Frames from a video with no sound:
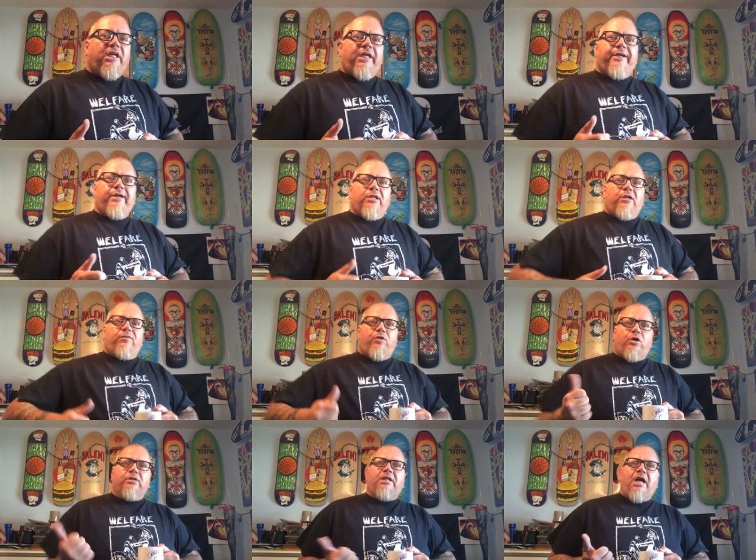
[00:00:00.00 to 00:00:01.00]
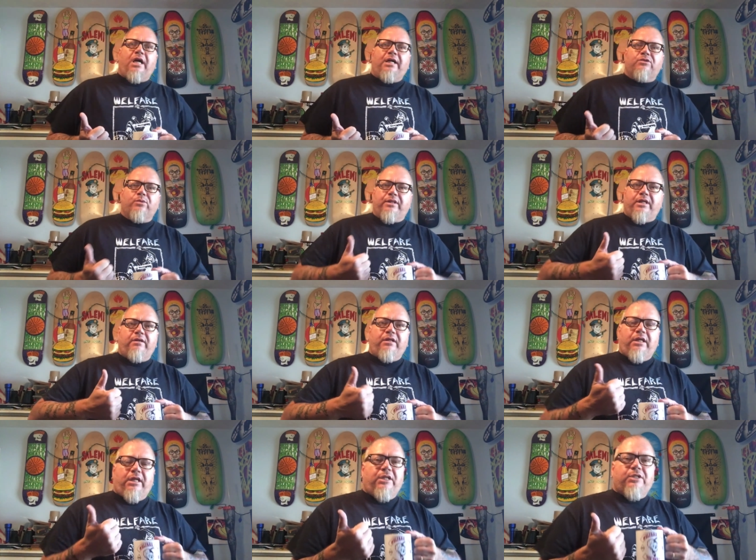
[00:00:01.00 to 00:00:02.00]
he cut off all ties with
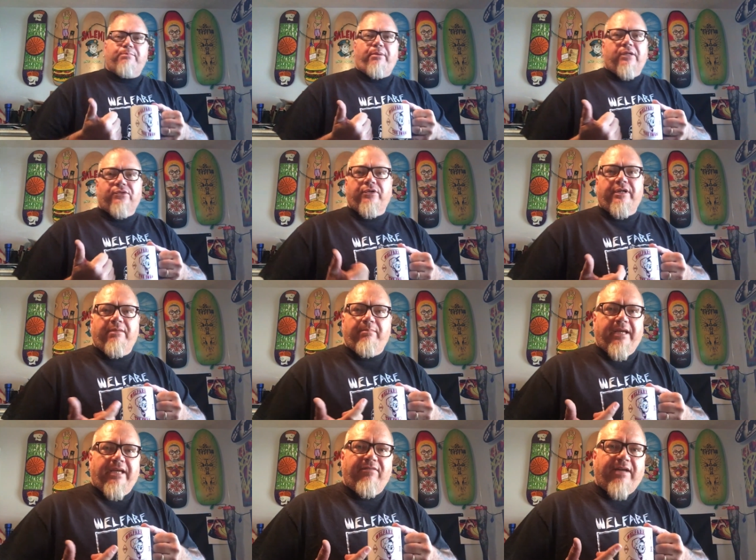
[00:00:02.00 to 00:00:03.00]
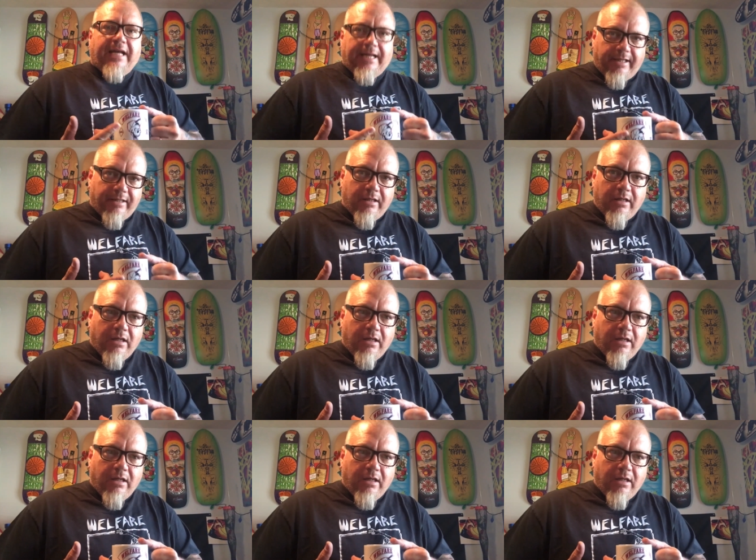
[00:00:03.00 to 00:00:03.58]
any, any sponsor he may have had.